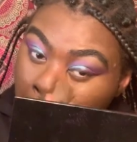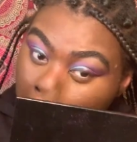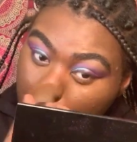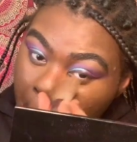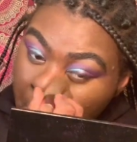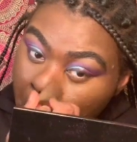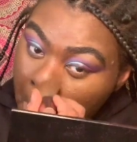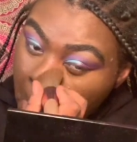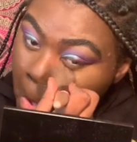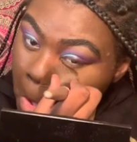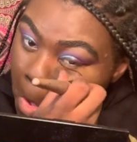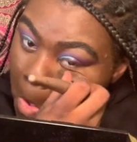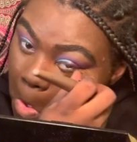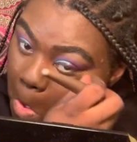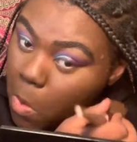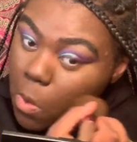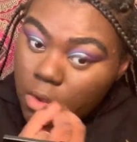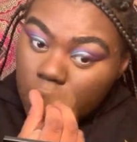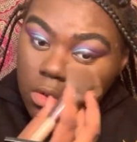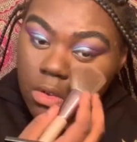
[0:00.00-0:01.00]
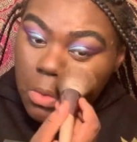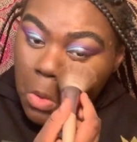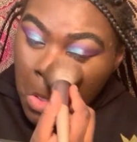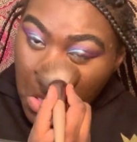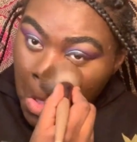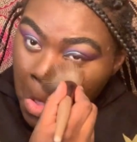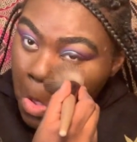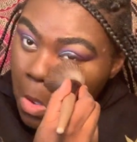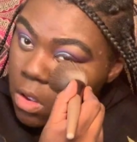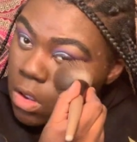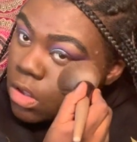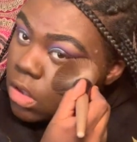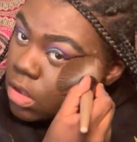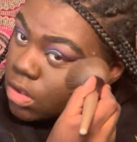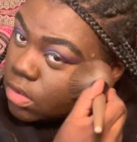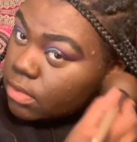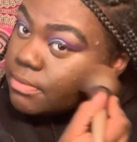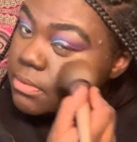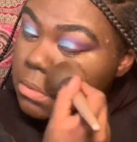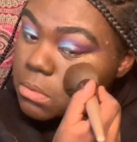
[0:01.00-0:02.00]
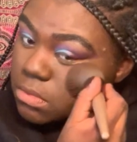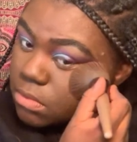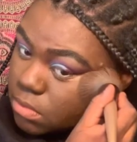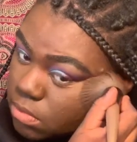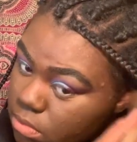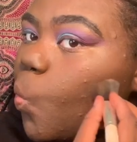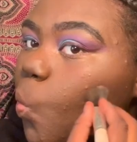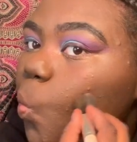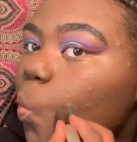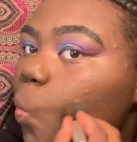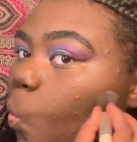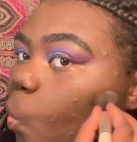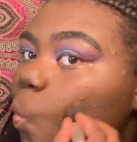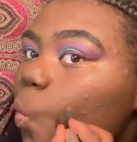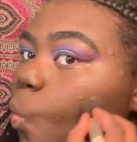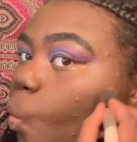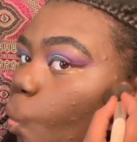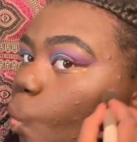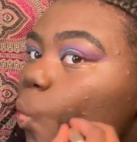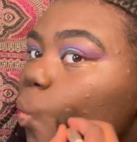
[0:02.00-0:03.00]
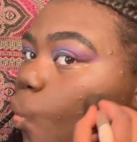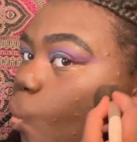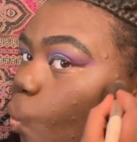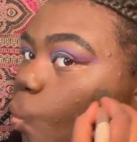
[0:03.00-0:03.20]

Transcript: Come on, do me something else. Come on, give me something work right here, girl.